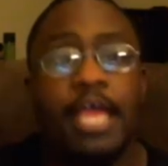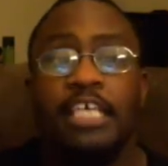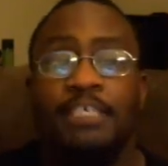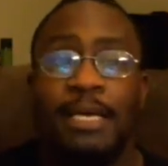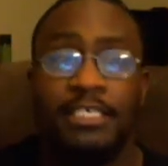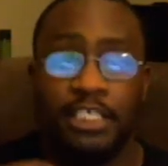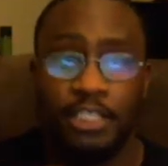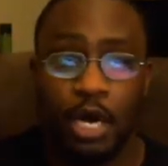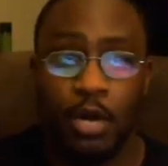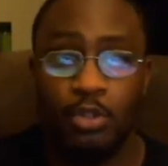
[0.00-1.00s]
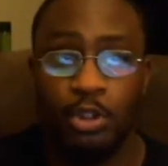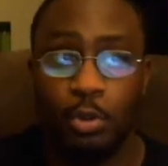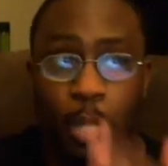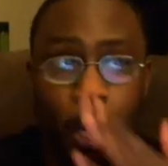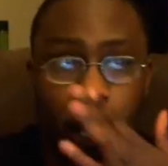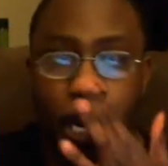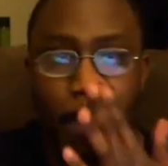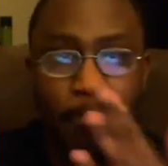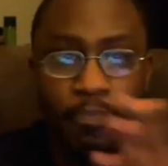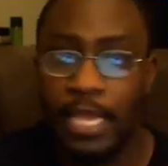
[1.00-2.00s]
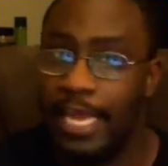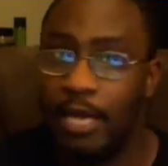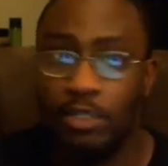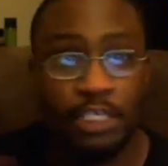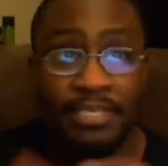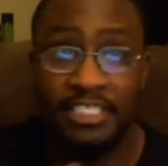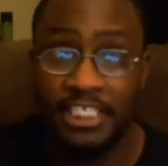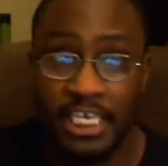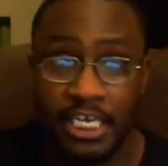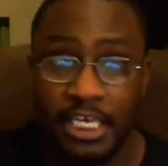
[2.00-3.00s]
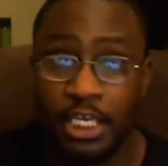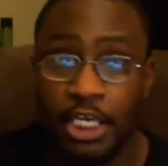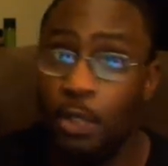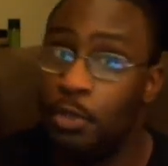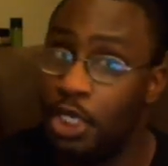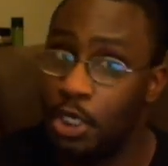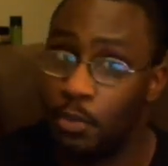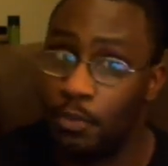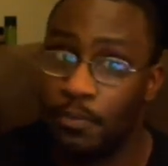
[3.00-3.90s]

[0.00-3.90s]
especially those who are LGBTQQ.